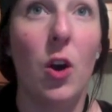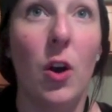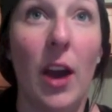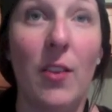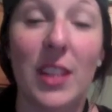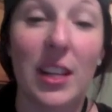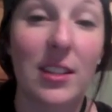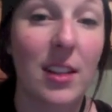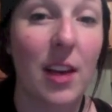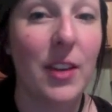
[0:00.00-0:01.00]

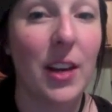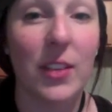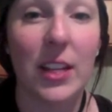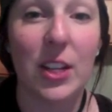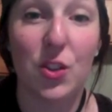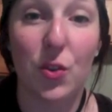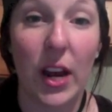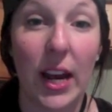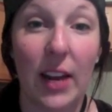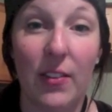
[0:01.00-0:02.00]
everything's lovey, everything's
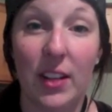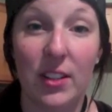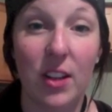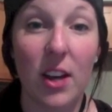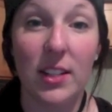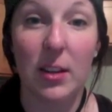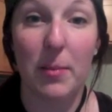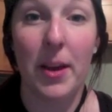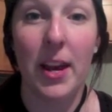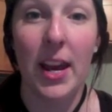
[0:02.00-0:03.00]
great, everything's
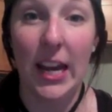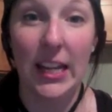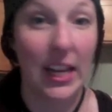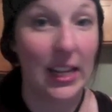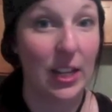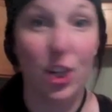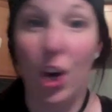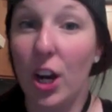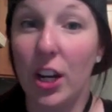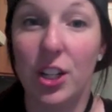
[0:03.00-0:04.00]
awesome, and like they're
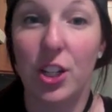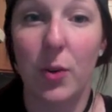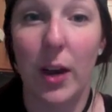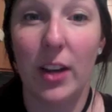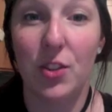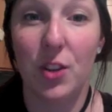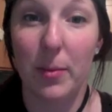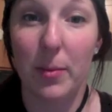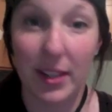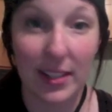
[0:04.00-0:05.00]
talking to you
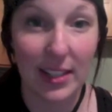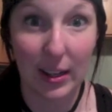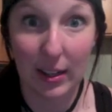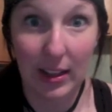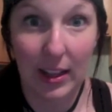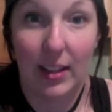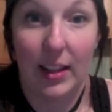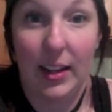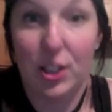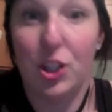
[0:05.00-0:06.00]
extra because they
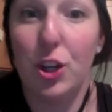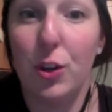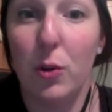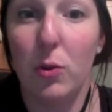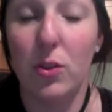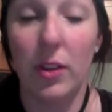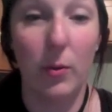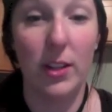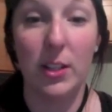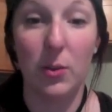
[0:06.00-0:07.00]
it's new, so they
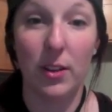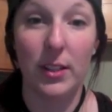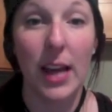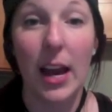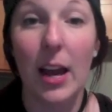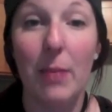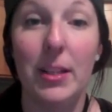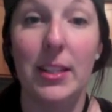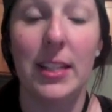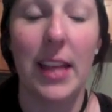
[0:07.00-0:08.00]
want to see you all the time
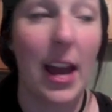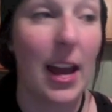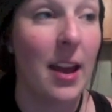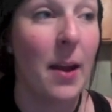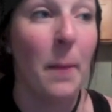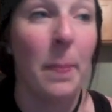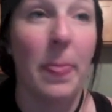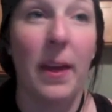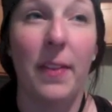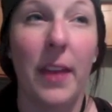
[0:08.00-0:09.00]
and this and that.
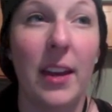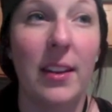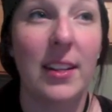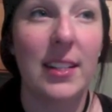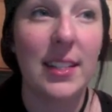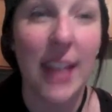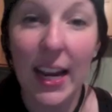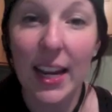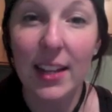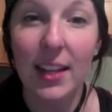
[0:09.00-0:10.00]
And then the
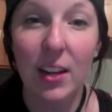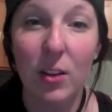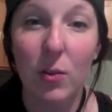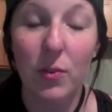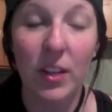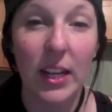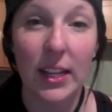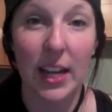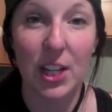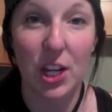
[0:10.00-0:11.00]
second that you feel like
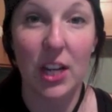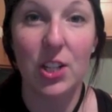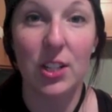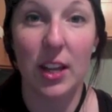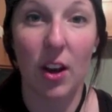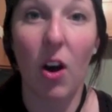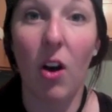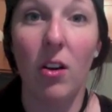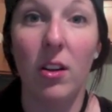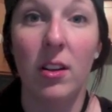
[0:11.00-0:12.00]
that changes at
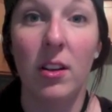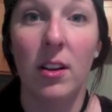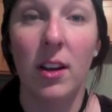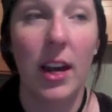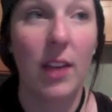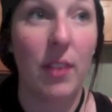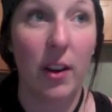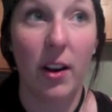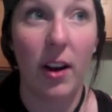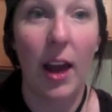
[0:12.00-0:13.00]
all, if
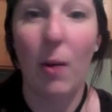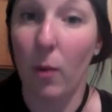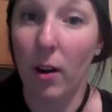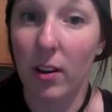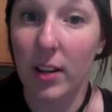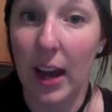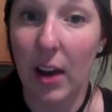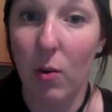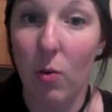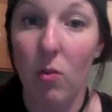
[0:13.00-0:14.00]
they're at work
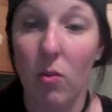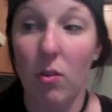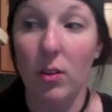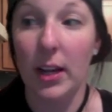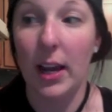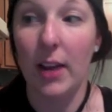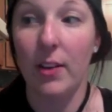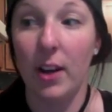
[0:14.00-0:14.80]
now or like having a